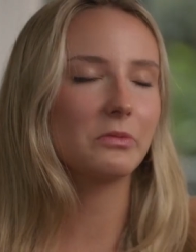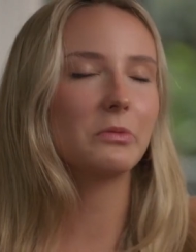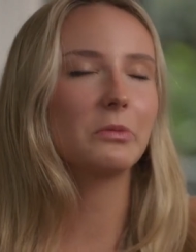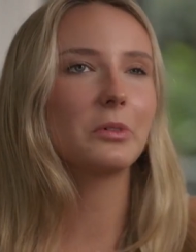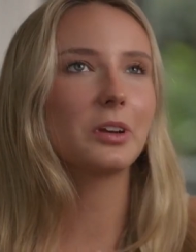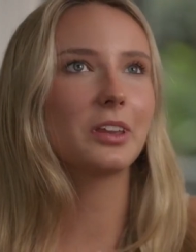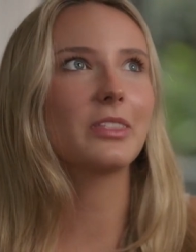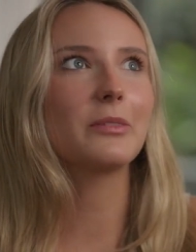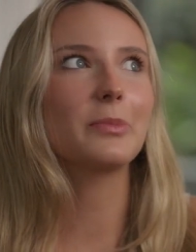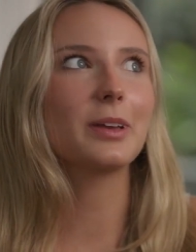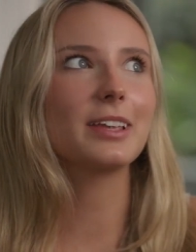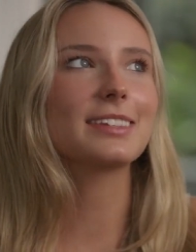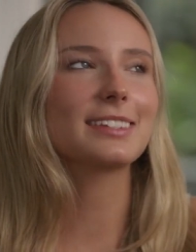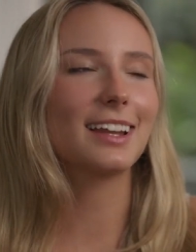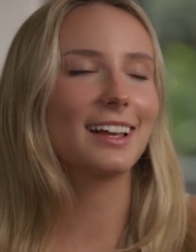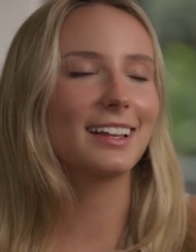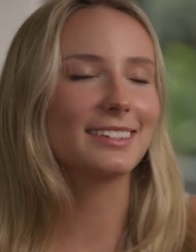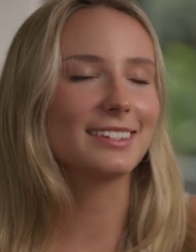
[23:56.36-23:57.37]
one of the
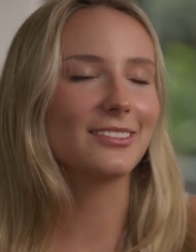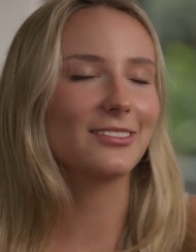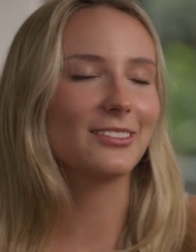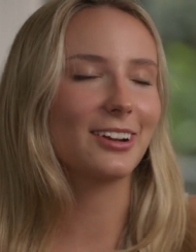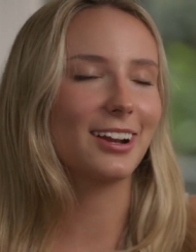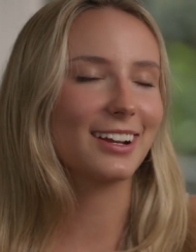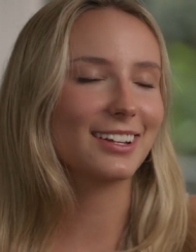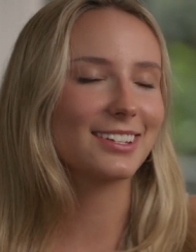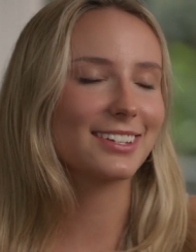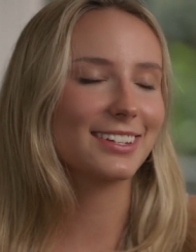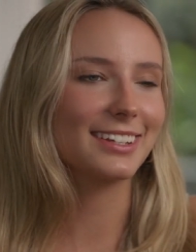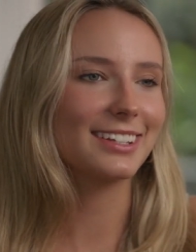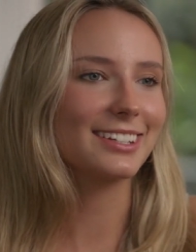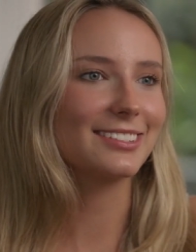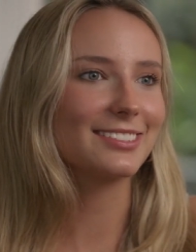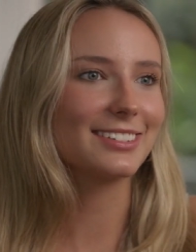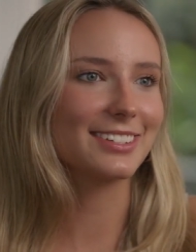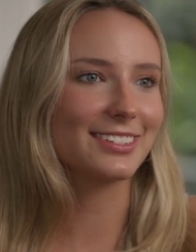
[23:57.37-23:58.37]
best nights ever, actually.
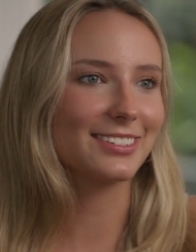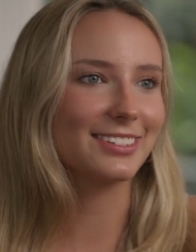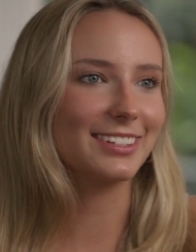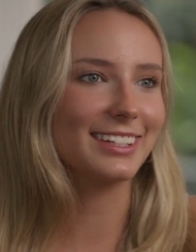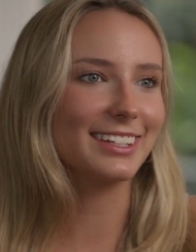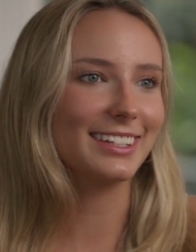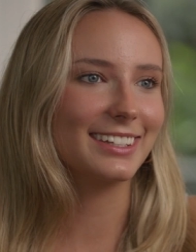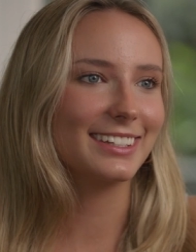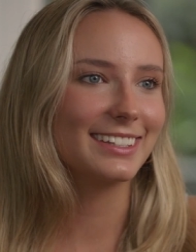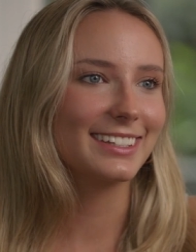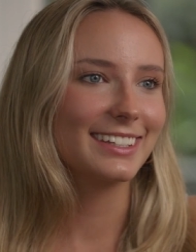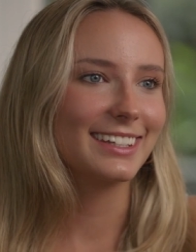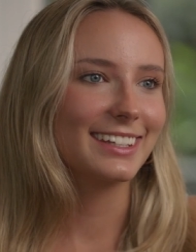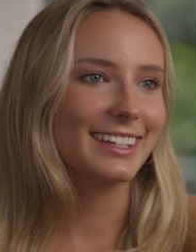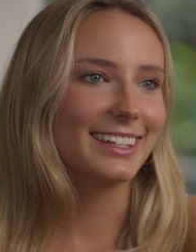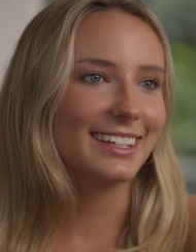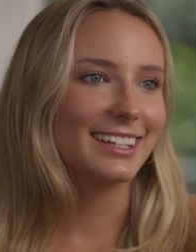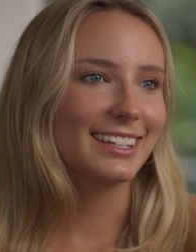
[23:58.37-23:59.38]
It was really,
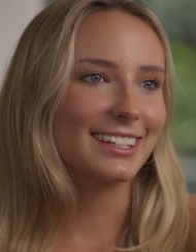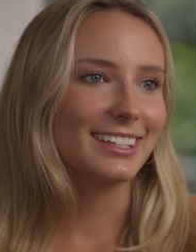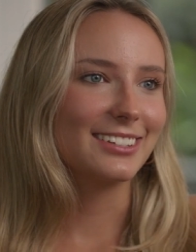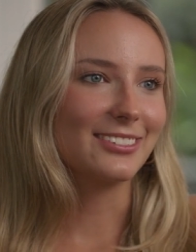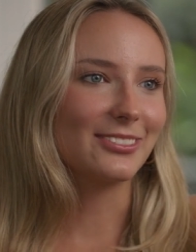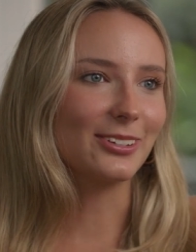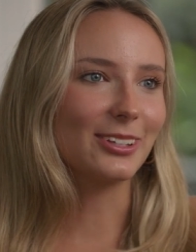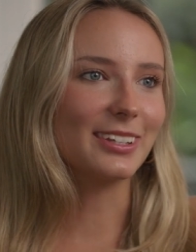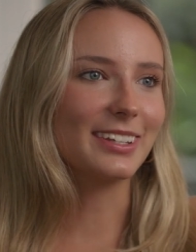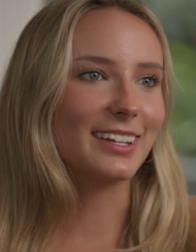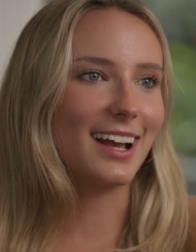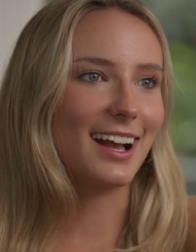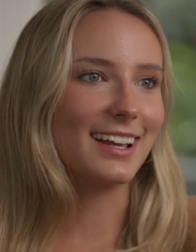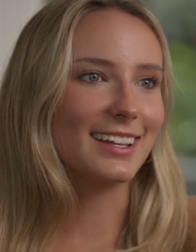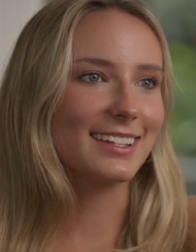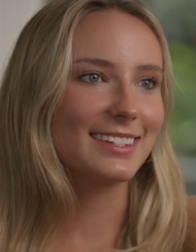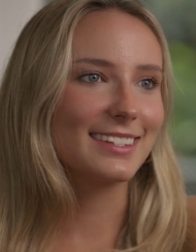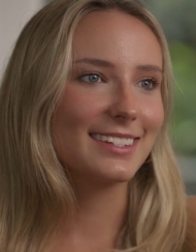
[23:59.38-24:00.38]
really
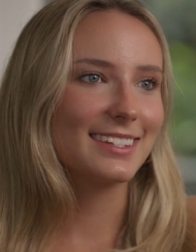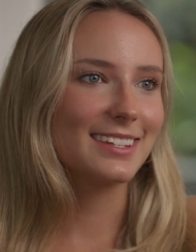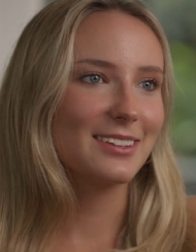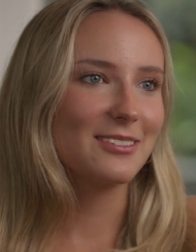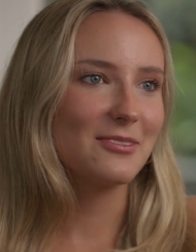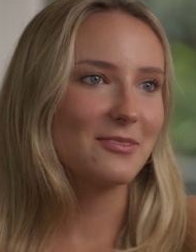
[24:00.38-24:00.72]
nice.